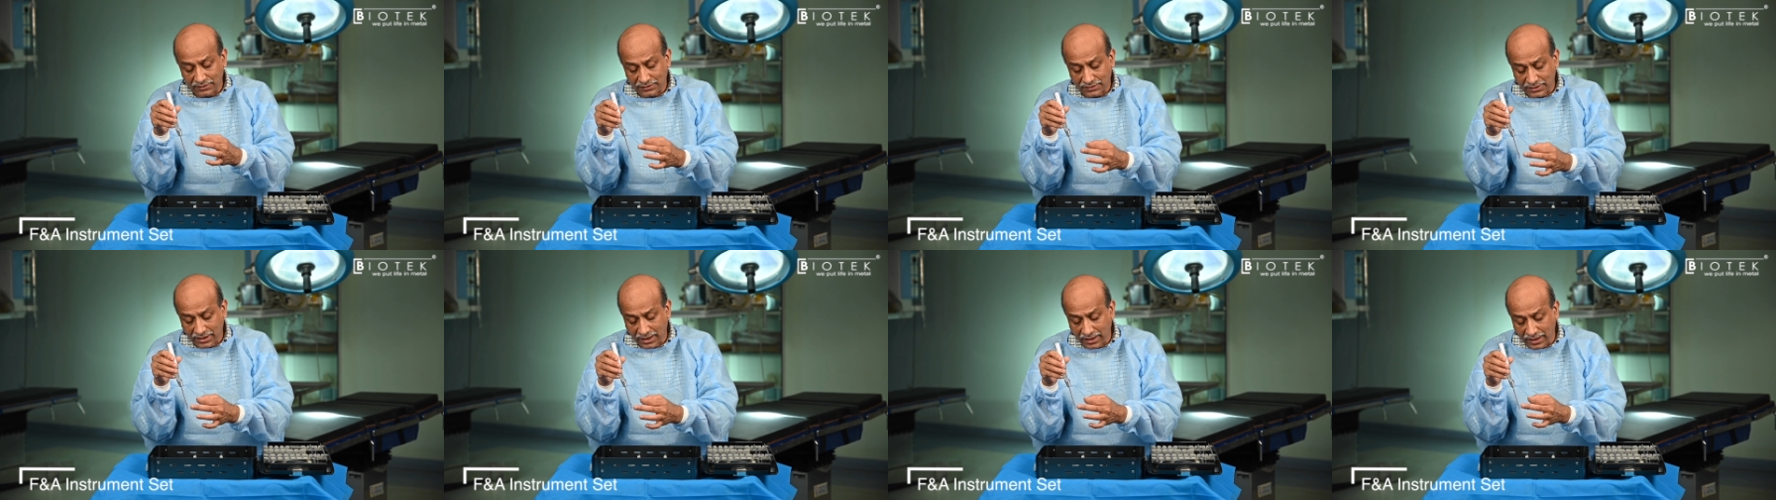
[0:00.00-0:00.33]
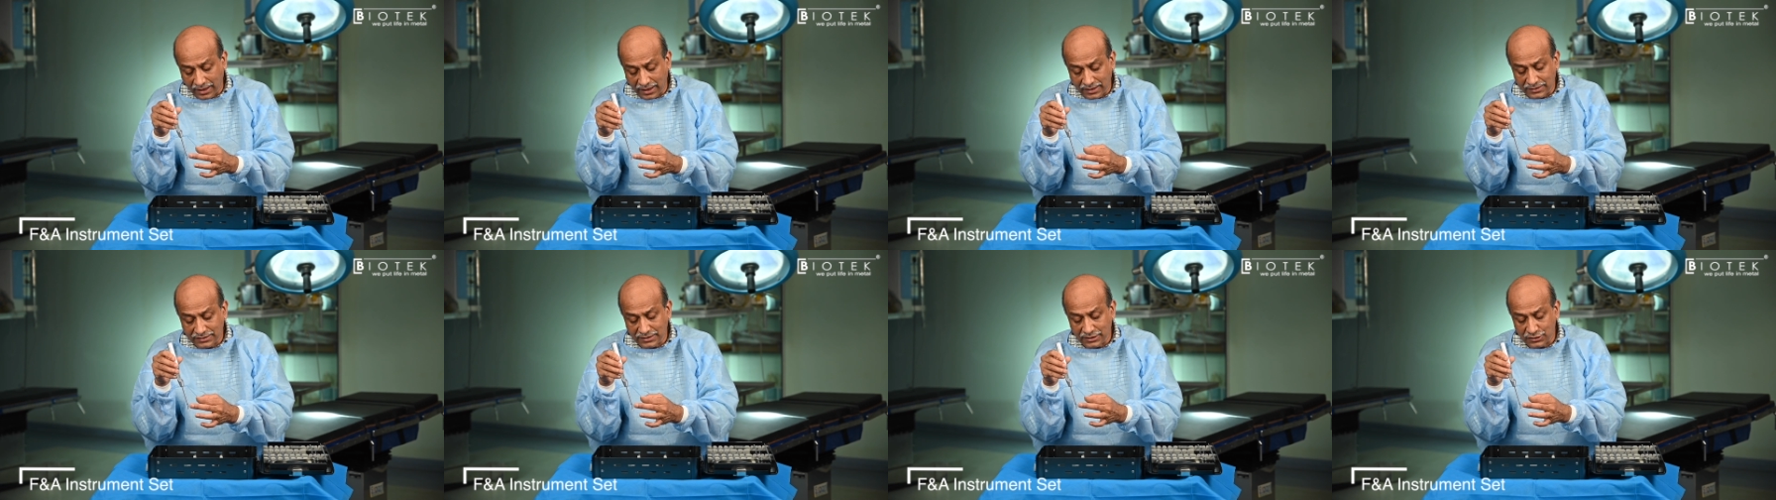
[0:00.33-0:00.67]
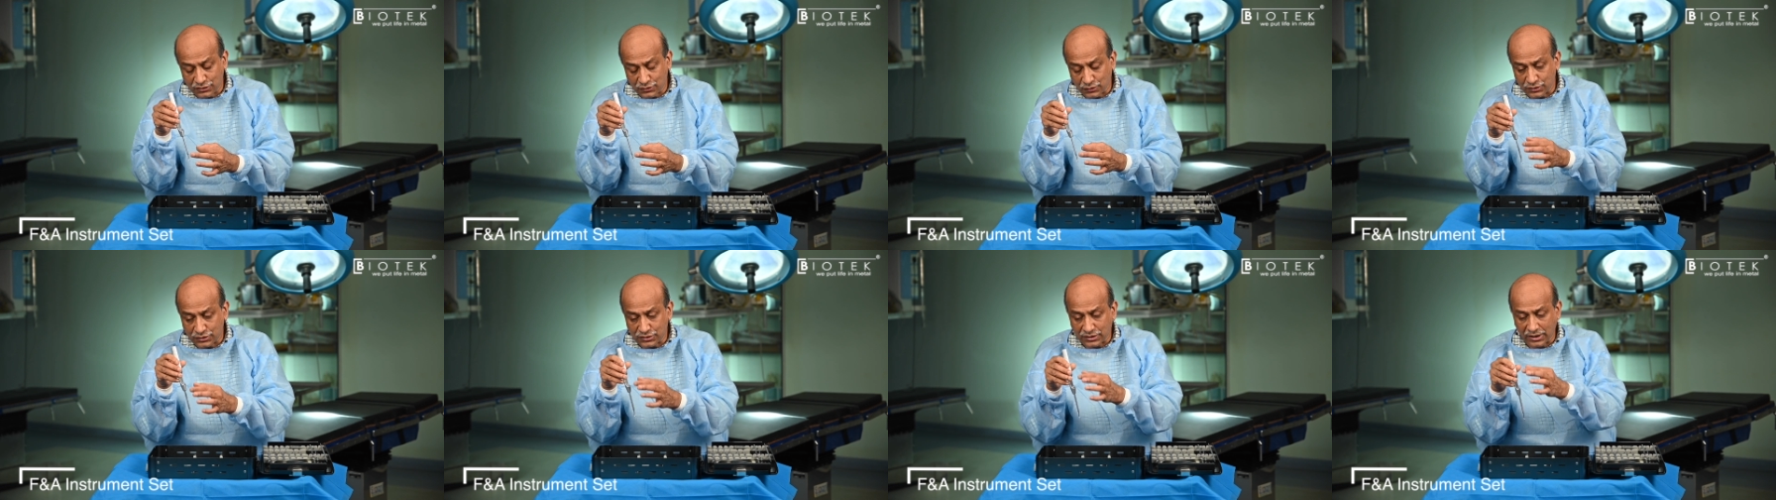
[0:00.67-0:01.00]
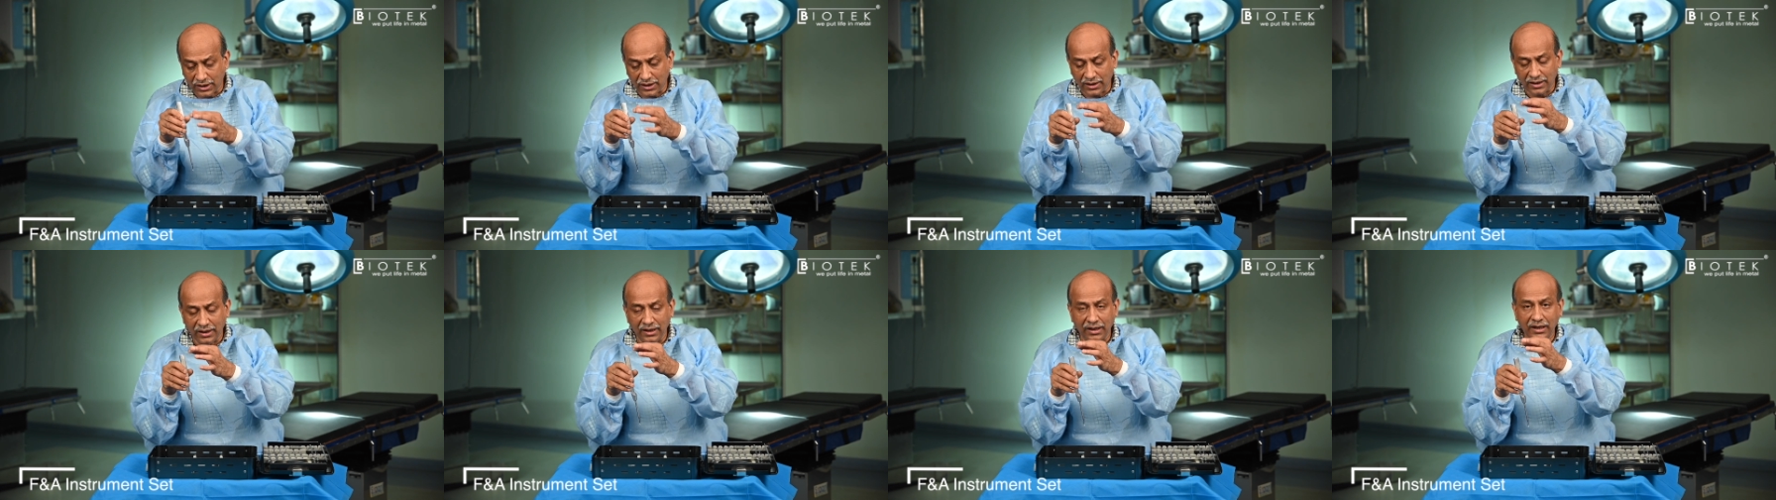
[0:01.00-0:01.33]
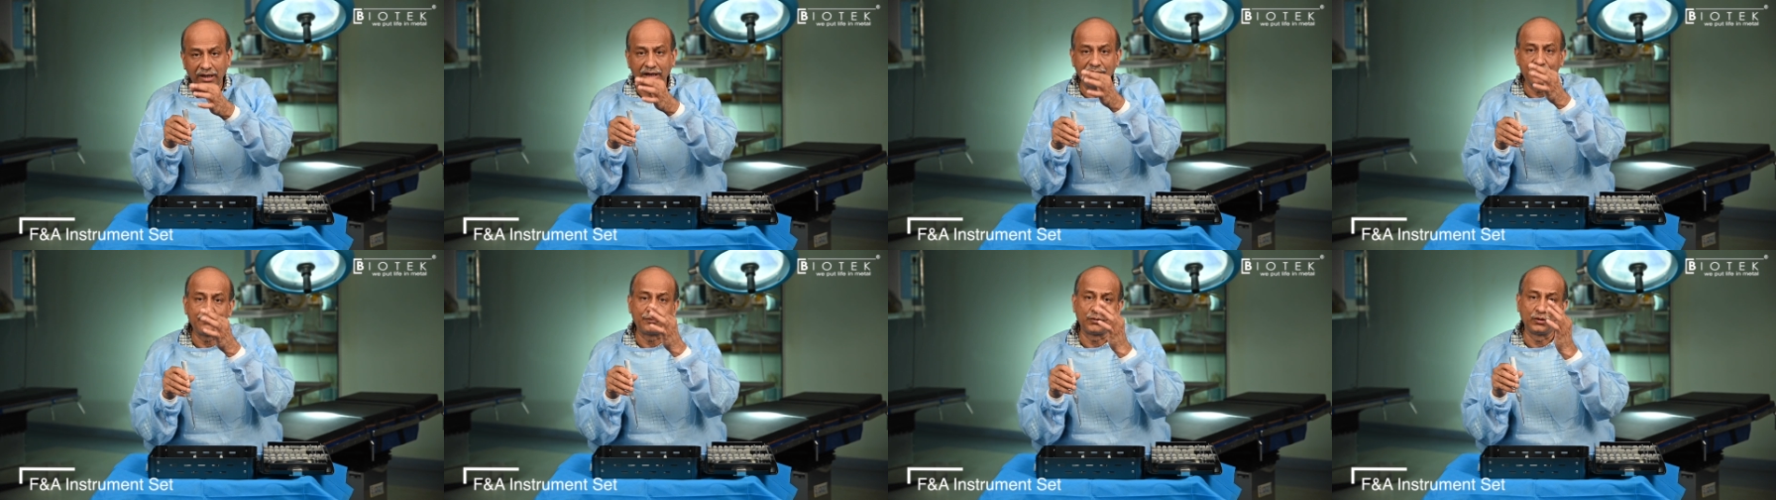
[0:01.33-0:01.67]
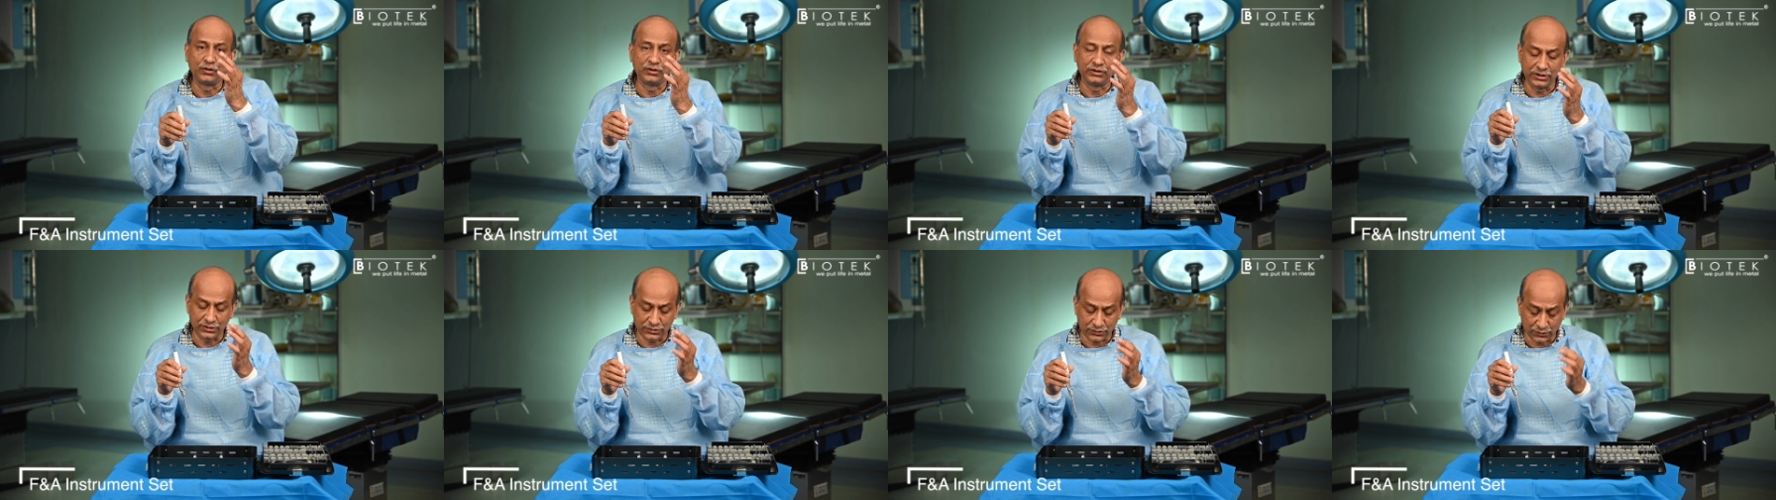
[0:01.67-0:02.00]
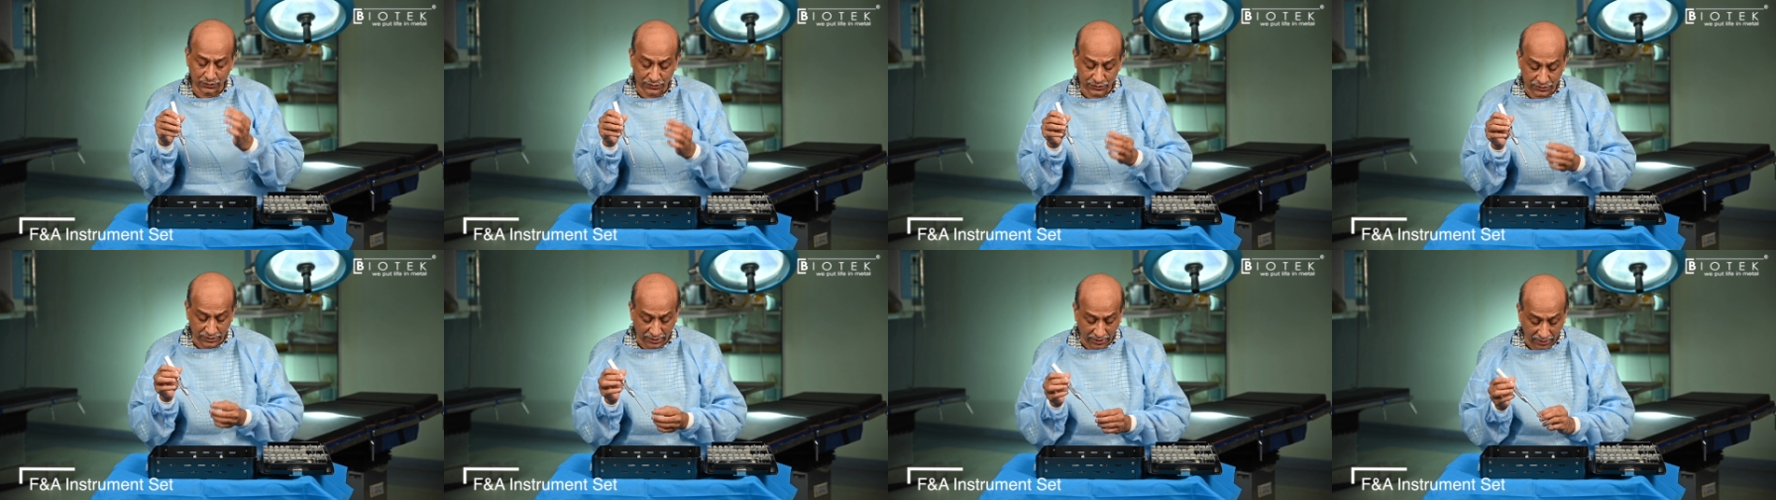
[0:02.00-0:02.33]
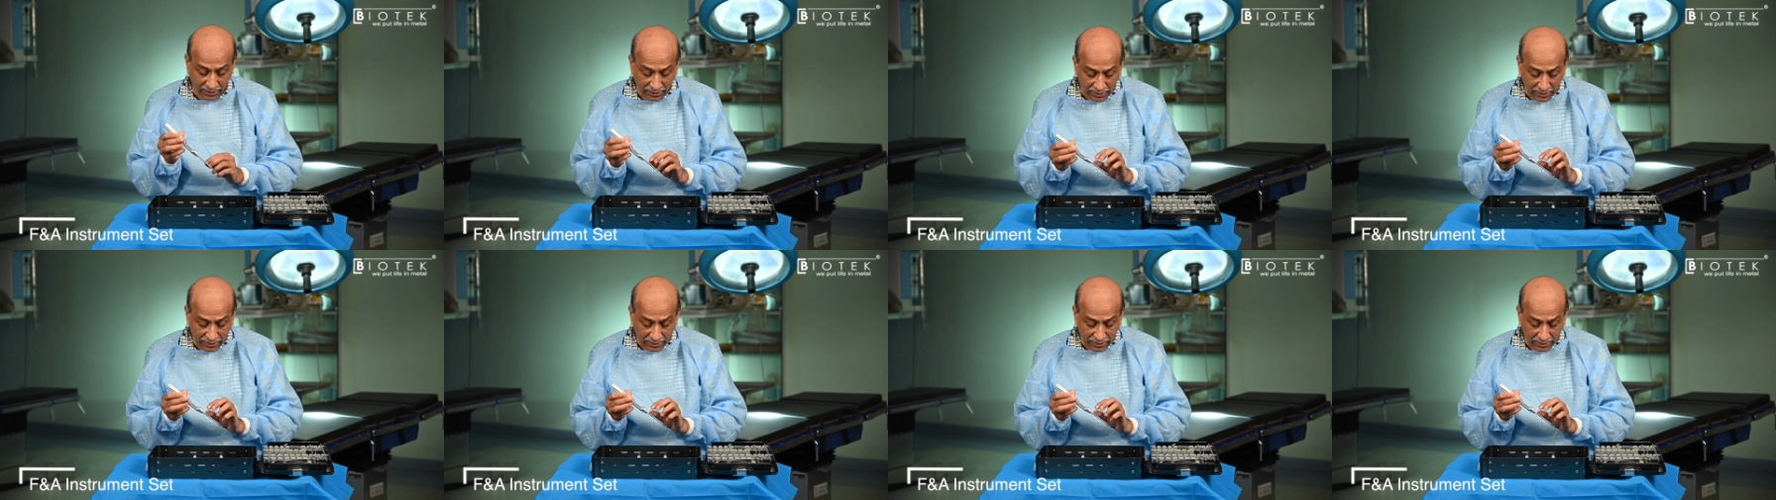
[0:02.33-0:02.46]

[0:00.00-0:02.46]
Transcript: thread the suture and pull the suture.